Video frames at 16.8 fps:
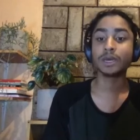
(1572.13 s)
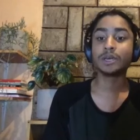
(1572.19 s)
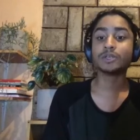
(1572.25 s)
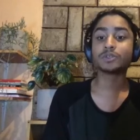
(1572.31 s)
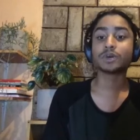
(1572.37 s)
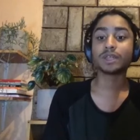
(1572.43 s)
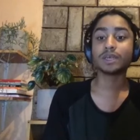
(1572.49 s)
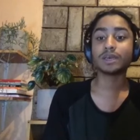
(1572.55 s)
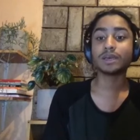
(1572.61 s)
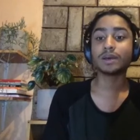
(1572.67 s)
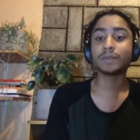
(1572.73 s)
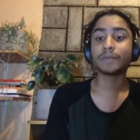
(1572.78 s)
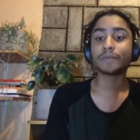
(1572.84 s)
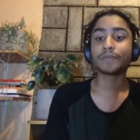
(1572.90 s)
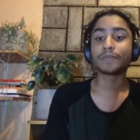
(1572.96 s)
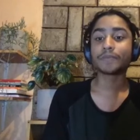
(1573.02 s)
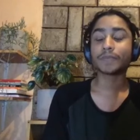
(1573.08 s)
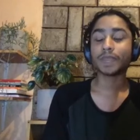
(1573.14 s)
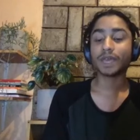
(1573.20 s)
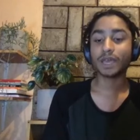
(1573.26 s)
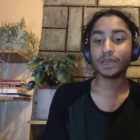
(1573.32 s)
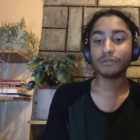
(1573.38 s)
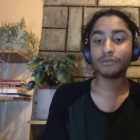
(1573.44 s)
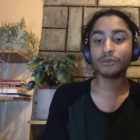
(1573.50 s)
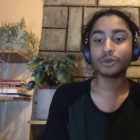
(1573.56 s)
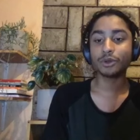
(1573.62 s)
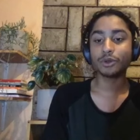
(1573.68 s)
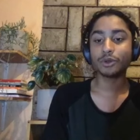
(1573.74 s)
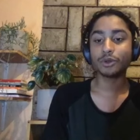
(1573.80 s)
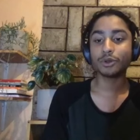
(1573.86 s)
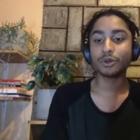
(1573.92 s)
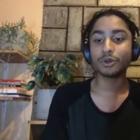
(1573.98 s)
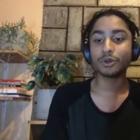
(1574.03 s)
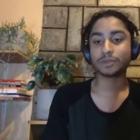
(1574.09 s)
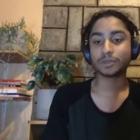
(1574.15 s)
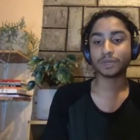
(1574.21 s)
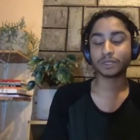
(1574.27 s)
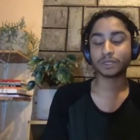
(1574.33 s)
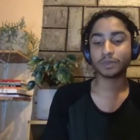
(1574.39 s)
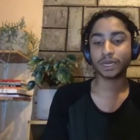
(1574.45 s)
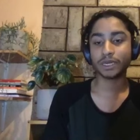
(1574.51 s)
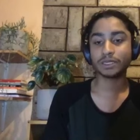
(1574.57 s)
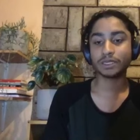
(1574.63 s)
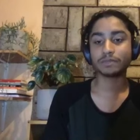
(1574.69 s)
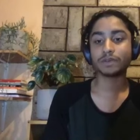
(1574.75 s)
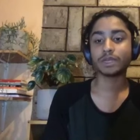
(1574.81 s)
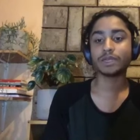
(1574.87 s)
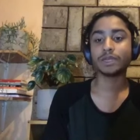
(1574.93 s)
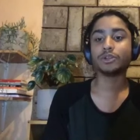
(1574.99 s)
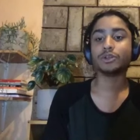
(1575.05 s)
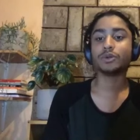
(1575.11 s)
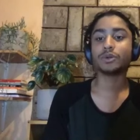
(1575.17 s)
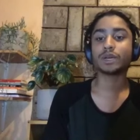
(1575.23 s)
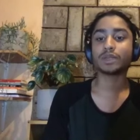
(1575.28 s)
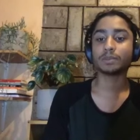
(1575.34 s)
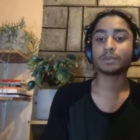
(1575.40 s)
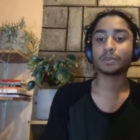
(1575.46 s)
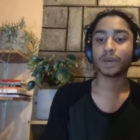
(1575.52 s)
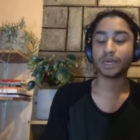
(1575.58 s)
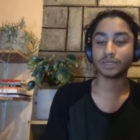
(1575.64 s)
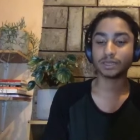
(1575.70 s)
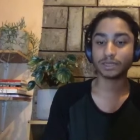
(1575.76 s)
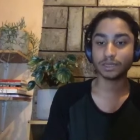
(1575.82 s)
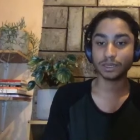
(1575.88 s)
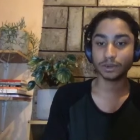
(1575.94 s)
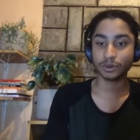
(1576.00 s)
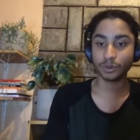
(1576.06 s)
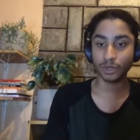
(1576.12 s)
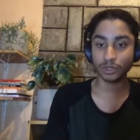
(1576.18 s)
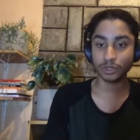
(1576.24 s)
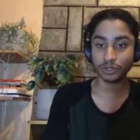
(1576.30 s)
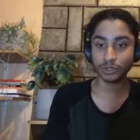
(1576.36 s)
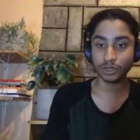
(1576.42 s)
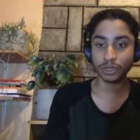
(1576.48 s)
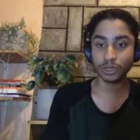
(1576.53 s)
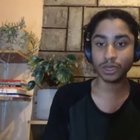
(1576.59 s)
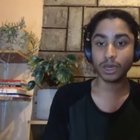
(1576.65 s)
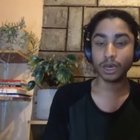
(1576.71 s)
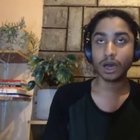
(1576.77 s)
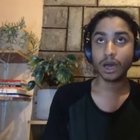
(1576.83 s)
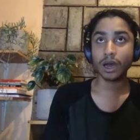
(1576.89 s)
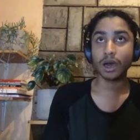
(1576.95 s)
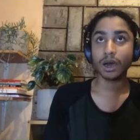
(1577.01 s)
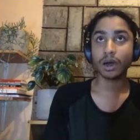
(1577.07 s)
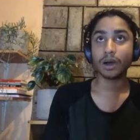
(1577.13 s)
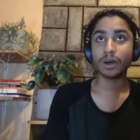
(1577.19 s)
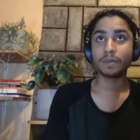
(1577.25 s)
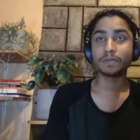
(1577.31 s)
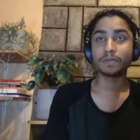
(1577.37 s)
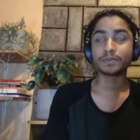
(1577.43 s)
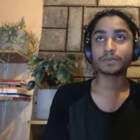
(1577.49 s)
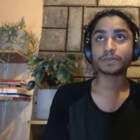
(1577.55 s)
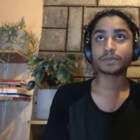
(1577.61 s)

So I think if you look at this perspective and then you look at the Palestinian question, um,